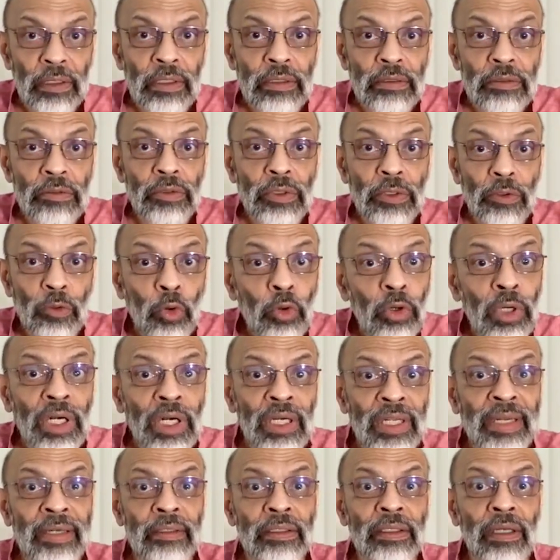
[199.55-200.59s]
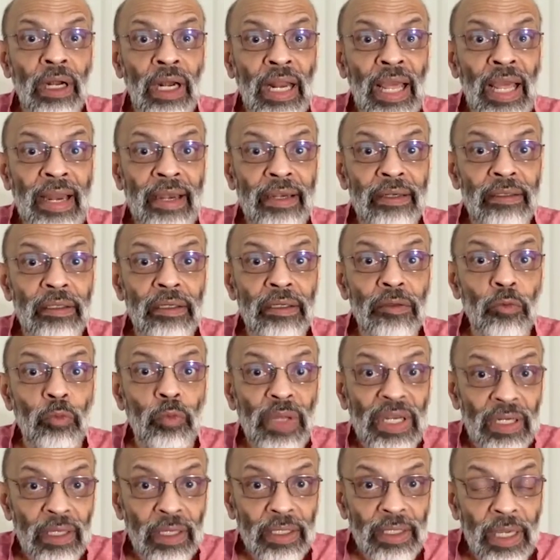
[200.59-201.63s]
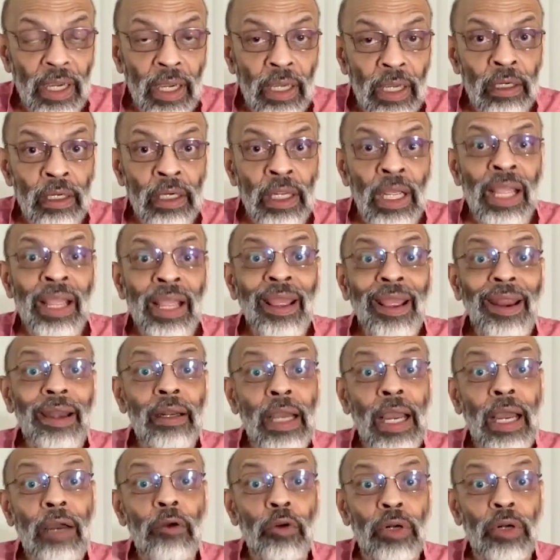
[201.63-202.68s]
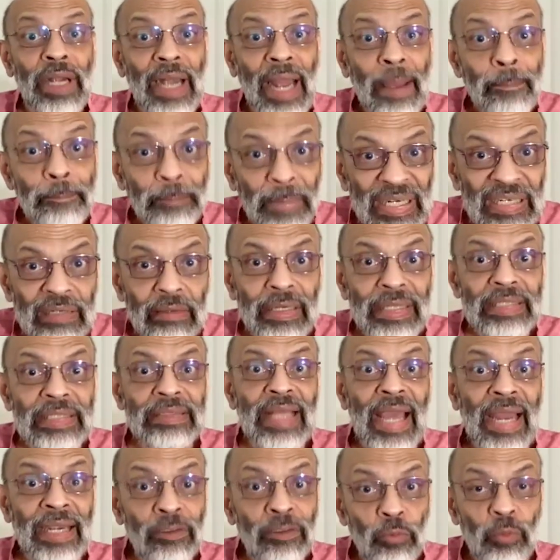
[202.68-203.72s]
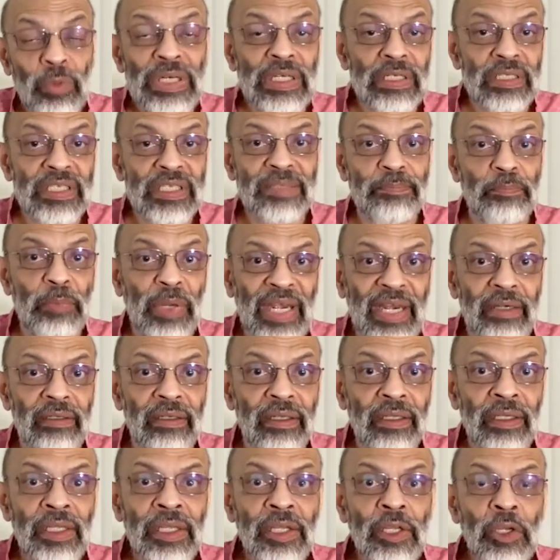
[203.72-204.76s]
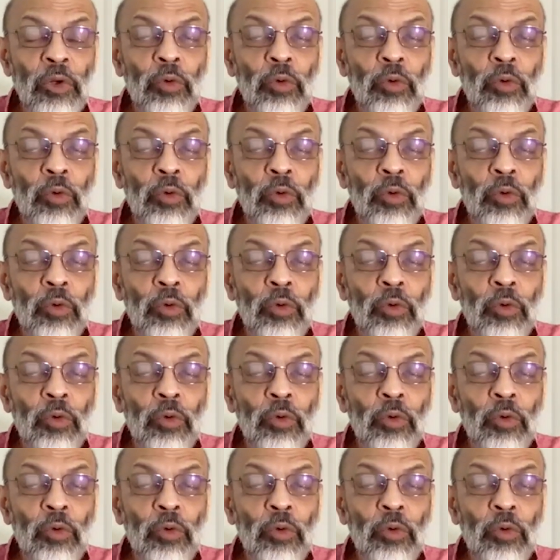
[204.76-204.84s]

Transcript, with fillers: into the rural hinterland will occur and how rapidly that will spread